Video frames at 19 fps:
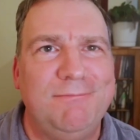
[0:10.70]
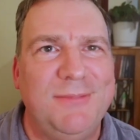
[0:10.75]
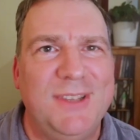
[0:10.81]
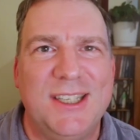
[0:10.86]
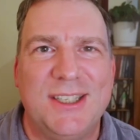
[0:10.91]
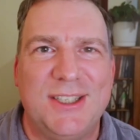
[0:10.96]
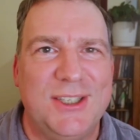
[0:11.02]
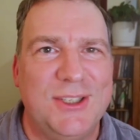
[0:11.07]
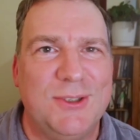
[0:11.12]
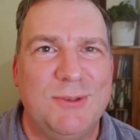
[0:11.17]

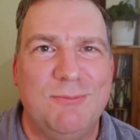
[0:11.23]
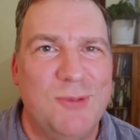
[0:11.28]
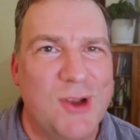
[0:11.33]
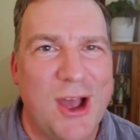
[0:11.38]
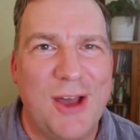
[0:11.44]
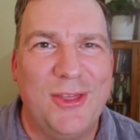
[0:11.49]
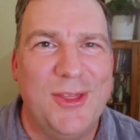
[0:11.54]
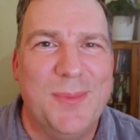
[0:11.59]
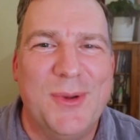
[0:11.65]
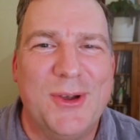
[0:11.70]
this is
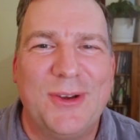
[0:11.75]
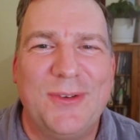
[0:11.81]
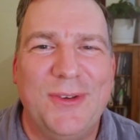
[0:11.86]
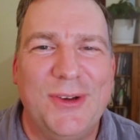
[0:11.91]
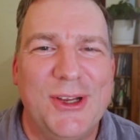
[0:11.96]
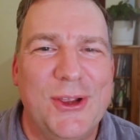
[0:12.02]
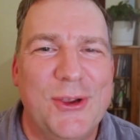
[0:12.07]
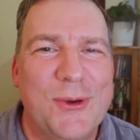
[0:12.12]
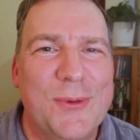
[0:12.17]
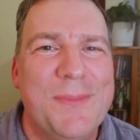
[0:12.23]
not the book
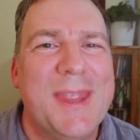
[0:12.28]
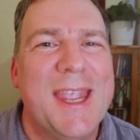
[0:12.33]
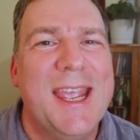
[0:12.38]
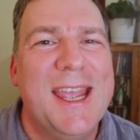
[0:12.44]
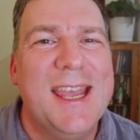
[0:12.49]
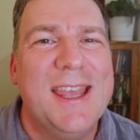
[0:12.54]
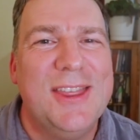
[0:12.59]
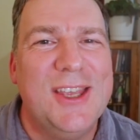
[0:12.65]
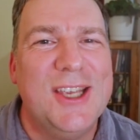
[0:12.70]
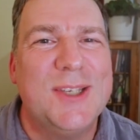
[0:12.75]
for you.
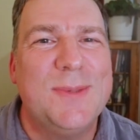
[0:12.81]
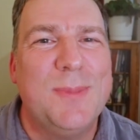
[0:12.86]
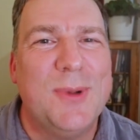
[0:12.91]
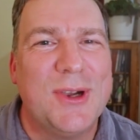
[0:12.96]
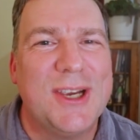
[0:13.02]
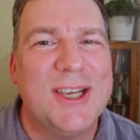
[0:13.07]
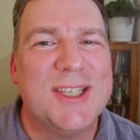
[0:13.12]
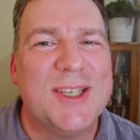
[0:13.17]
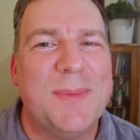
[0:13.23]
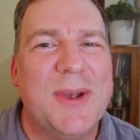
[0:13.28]
This
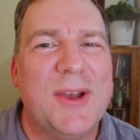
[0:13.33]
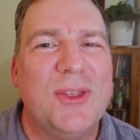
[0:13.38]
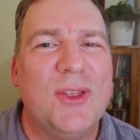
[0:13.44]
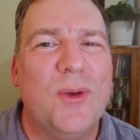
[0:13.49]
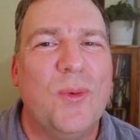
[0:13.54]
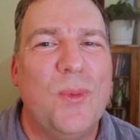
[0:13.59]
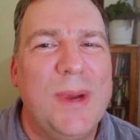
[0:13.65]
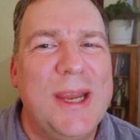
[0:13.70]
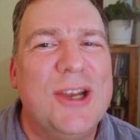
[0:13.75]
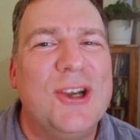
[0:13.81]
book is about
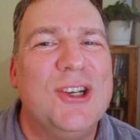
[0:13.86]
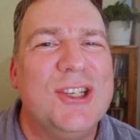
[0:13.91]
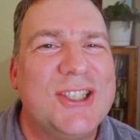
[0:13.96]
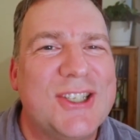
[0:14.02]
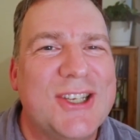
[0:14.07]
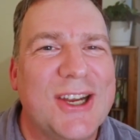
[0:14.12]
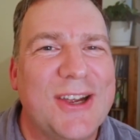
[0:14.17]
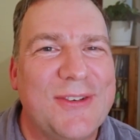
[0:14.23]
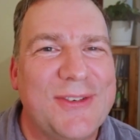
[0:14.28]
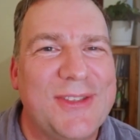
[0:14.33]
the weird
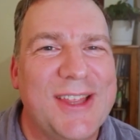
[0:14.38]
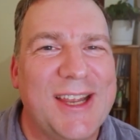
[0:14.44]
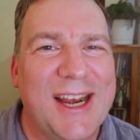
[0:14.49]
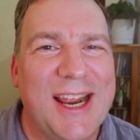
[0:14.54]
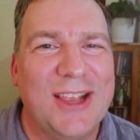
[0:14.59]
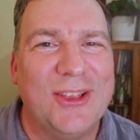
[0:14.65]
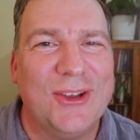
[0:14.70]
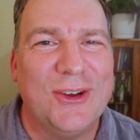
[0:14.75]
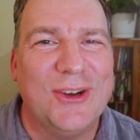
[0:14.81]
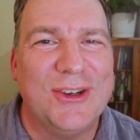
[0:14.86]
stuff that
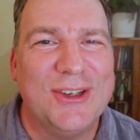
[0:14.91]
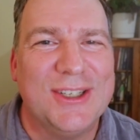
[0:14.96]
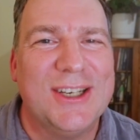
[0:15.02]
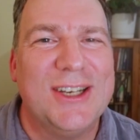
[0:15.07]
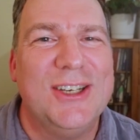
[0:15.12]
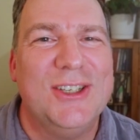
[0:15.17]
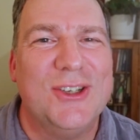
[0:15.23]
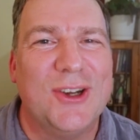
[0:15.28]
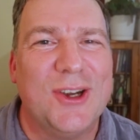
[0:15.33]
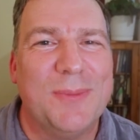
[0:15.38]
I
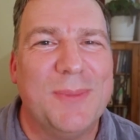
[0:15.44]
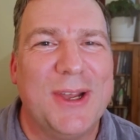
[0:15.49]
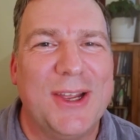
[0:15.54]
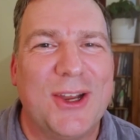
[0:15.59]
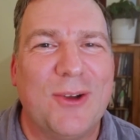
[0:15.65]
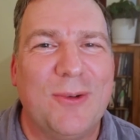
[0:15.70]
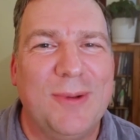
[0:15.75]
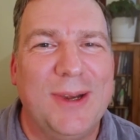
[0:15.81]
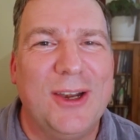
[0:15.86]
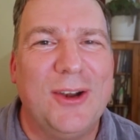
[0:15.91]
learned during my
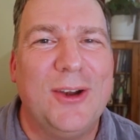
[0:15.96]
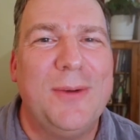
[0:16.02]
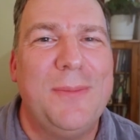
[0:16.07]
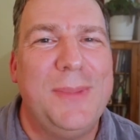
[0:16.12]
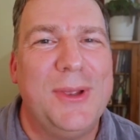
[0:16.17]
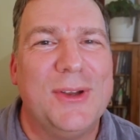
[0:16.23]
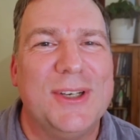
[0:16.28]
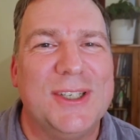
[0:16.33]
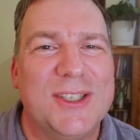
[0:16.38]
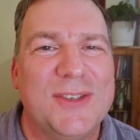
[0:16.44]
career
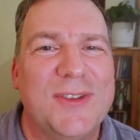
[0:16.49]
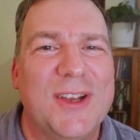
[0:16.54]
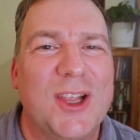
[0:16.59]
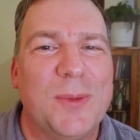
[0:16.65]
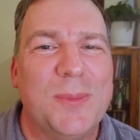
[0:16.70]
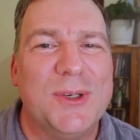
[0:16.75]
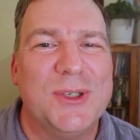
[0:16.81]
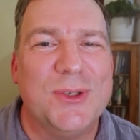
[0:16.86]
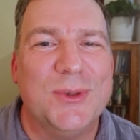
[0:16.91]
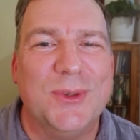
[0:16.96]
building
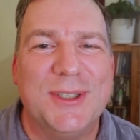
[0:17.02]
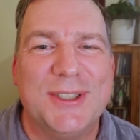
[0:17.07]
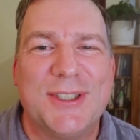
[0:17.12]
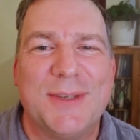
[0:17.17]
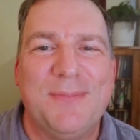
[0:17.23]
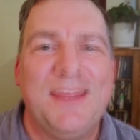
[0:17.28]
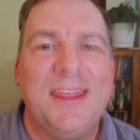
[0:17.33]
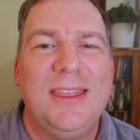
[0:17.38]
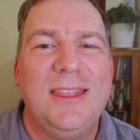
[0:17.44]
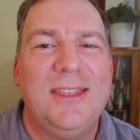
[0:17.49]
developer
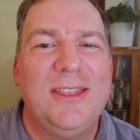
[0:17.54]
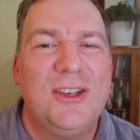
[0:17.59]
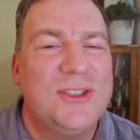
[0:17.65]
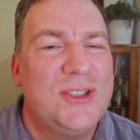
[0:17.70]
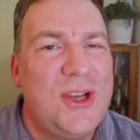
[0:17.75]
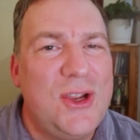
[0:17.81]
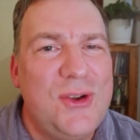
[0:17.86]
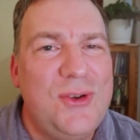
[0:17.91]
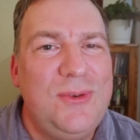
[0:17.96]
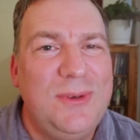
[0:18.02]
tools.
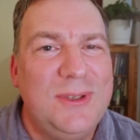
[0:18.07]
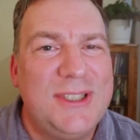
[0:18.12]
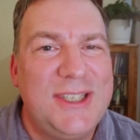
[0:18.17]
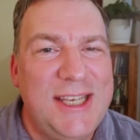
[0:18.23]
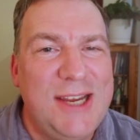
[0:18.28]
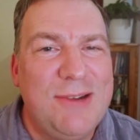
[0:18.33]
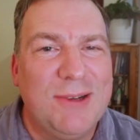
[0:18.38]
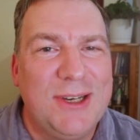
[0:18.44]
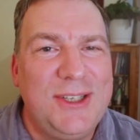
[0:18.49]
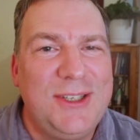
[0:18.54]
There's no
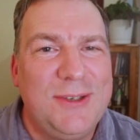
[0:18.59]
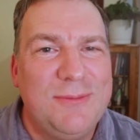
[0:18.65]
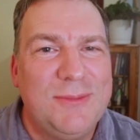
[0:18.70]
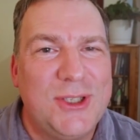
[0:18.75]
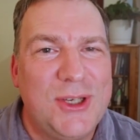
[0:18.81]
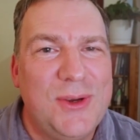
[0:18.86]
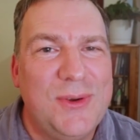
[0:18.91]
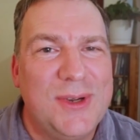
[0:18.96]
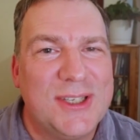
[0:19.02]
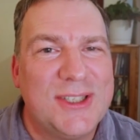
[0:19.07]
secret
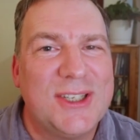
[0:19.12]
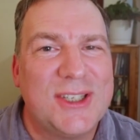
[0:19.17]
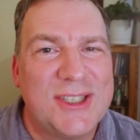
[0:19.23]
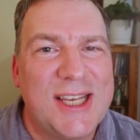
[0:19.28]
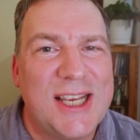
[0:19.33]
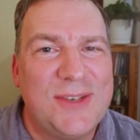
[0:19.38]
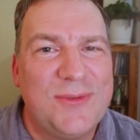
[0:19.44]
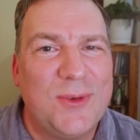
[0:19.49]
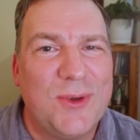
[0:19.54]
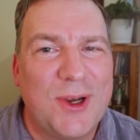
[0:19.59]
to a
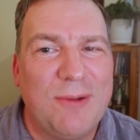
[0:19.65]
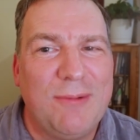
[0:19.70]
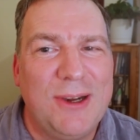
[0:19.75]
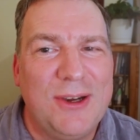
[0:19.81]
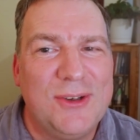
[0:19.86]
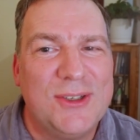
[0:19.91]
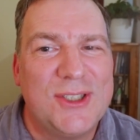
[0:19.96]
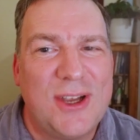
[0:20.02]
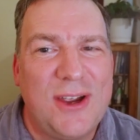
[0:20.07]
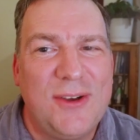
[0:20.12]
successful
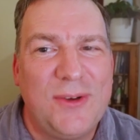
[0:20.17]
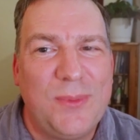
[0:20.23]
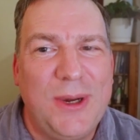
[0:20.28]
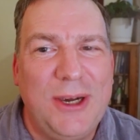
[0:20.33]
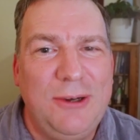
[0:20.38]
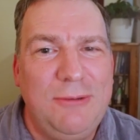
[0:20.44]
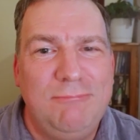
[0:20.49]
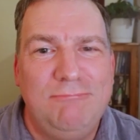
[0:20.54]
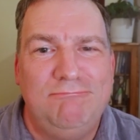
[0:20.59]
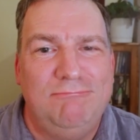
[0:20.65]
career in
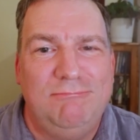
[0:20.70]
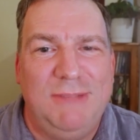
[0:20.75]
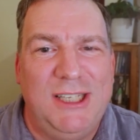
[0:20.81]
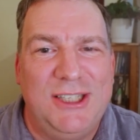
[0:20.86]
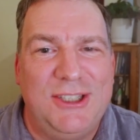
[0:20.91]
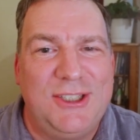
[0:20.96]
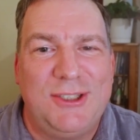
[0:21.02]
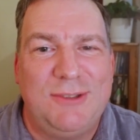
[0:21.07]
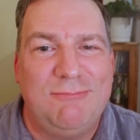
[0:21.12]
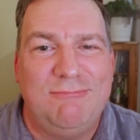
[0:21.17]
software.
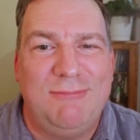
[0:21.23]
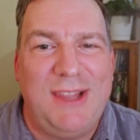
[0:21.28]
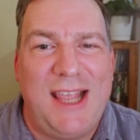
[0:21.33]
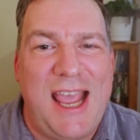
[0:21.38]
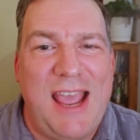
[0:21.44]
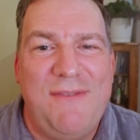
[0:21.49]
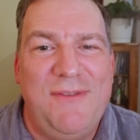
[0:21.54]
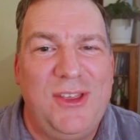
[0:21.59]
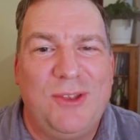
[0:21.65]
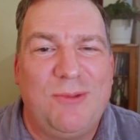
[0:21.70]
It's
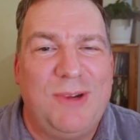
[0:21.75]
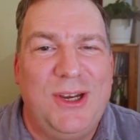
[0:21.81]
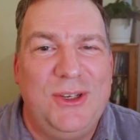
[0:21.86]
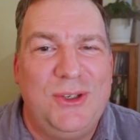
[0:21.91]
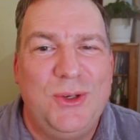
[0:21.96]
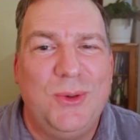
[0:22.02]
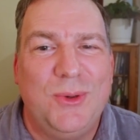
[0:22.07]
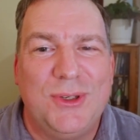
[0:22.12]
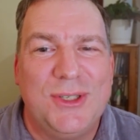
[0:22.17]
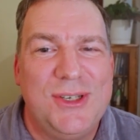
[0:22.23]
having the
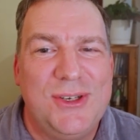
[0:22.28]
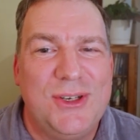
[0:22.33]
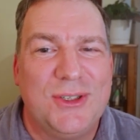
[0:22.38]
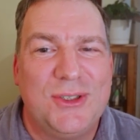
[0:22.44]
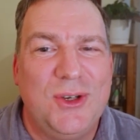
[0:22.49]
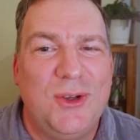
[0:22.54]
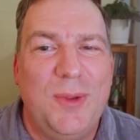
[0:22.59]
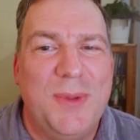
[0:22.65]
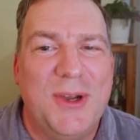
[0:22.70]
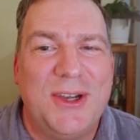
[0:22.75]
right tools in
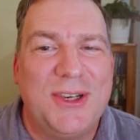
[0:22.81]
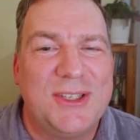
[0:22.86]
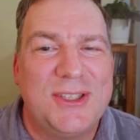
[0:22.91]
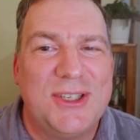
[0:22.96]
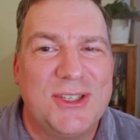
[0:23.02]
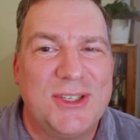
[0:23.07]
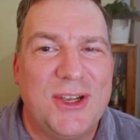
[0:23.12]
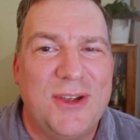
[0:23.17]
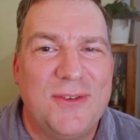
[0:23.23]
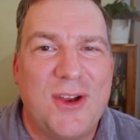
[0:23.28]
your toolbox
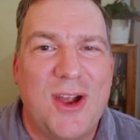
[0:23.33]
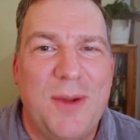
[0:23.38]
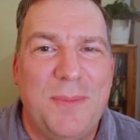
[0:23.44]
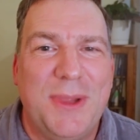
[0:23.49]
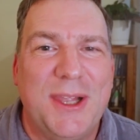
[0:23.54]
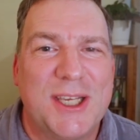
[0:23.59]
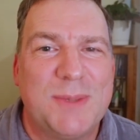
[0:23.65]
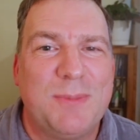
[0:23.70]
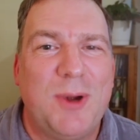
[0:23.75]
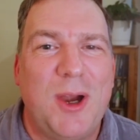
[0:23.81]
to solve
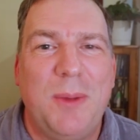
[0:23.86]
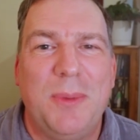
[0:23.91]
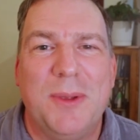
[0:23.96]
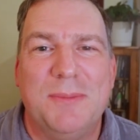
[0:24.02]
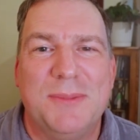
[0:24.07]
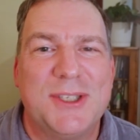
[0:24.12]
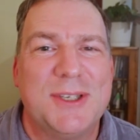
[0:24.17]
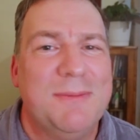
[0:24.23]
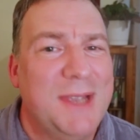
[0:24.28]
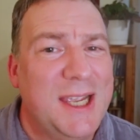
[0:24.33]
complex
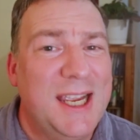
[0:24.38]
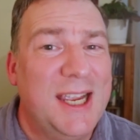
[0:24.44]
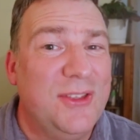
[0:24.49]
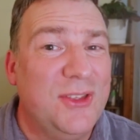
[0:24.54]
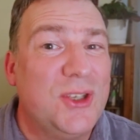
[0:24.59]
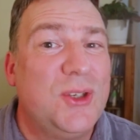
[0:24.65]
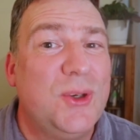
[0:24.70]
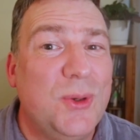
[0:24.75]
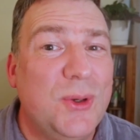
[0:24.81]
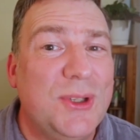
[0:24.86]
problems.
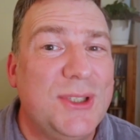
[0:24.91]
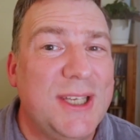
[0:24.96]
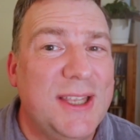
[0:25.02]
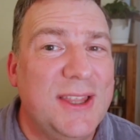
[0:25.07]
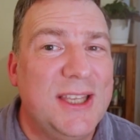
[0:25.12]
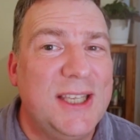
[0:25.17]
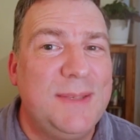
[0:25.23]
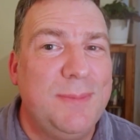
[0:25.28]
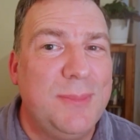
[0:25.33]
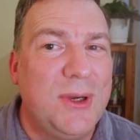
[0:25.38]
And the tools
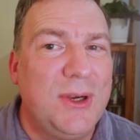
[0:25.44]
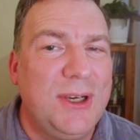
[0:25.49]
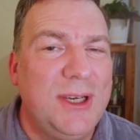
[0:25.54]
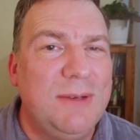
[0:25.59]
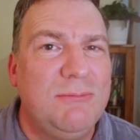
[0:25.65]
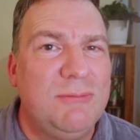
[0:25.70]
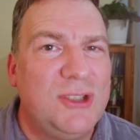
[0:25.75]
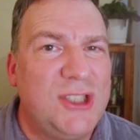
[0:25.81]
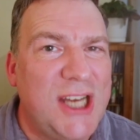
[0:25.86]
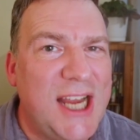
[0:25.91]
in this
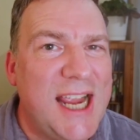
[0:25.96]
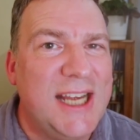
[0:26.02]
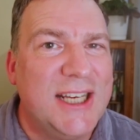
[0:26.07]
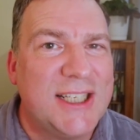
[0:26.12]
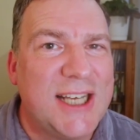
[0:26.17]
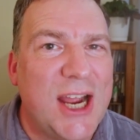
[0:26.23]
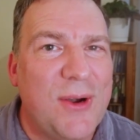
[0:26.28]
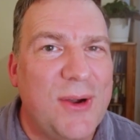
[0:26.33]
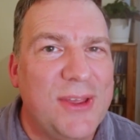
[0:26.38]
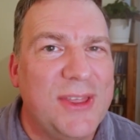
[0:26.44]
book
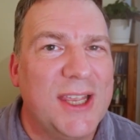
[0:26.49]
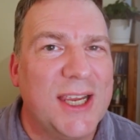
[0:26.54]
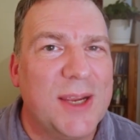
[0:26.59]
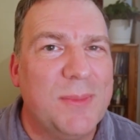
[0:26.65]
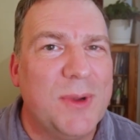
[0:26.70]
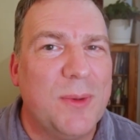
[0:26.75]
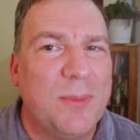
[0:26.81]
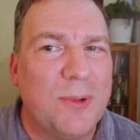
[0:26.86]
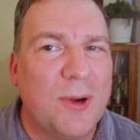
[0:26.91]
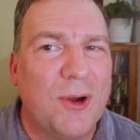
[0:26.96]
changed how I think
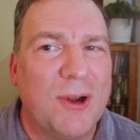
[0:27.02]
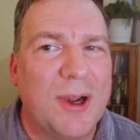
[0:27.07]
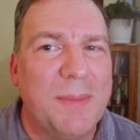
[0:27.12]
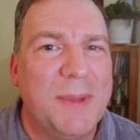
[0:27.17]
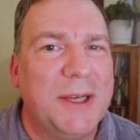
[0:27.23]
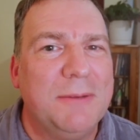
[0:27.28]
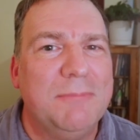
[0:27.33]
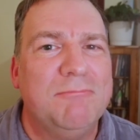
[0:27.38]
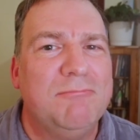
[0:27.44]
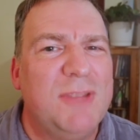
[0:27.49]
about
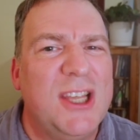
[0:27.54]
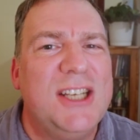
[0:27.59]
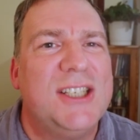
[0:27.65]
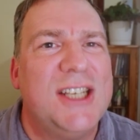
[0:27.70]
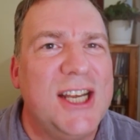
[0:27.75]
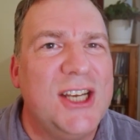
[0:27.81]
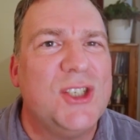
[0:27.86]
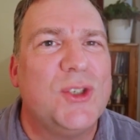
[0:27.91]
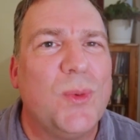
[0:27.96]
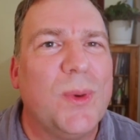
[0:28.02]
programming. They
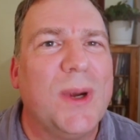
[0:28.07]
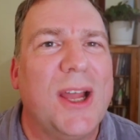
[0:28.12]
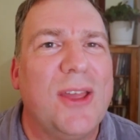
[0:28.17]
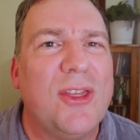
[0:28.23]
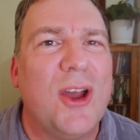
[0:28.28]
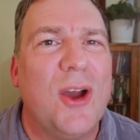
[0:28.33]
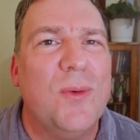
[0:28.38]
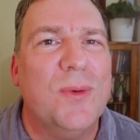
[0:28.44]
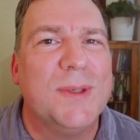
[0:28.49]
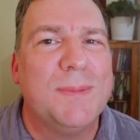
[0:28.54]
changed what I
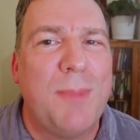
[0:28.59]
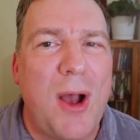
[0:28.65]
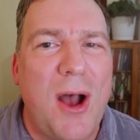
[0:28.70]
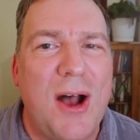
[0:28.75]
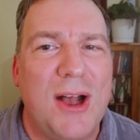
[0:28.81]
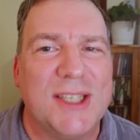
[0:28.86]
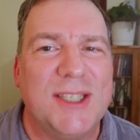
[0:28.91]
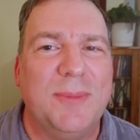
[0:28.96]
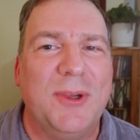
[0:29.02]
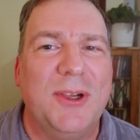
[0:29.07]
thought was
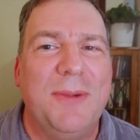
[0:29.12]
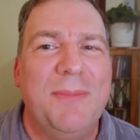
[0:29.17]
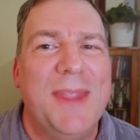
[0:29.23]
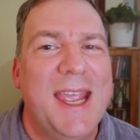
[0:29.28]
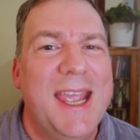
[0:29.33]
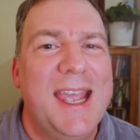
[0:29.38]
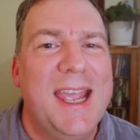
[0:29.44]
possible.